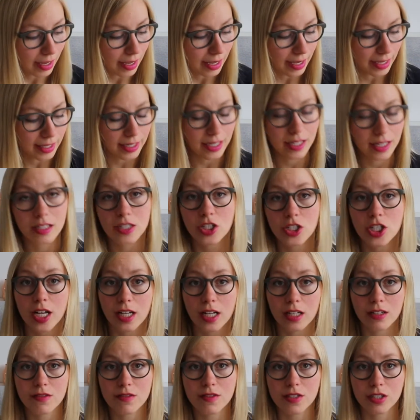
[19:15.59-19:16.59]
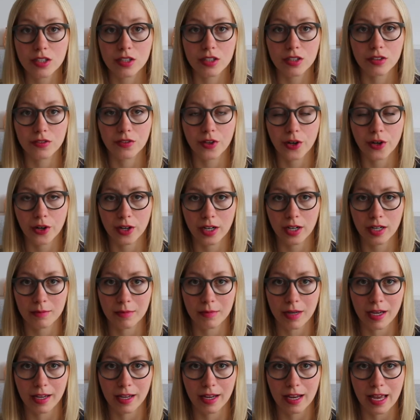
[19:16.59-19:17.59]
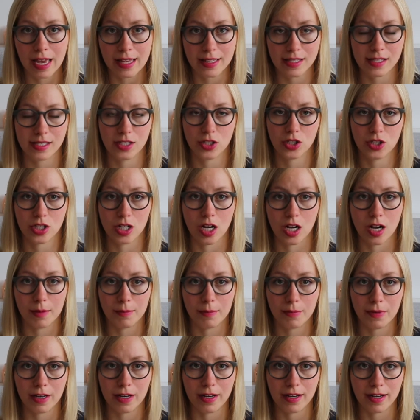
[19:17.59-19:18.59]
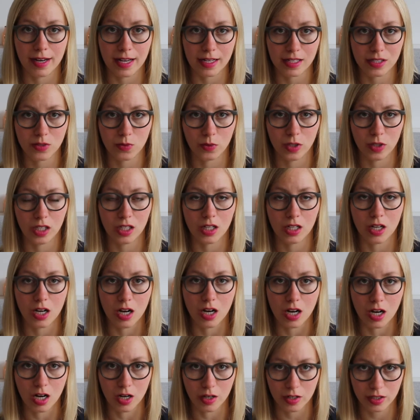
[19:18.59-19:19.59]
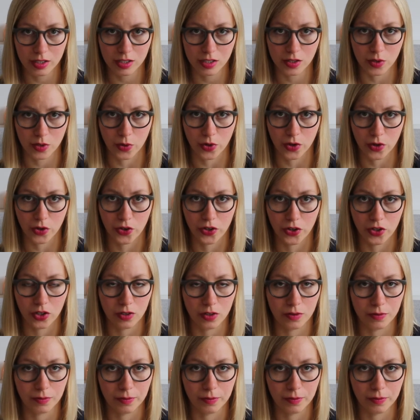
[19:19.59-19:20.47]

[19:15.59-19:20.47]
hitting the shelves of her and my Etsy shop next week, August 3rd.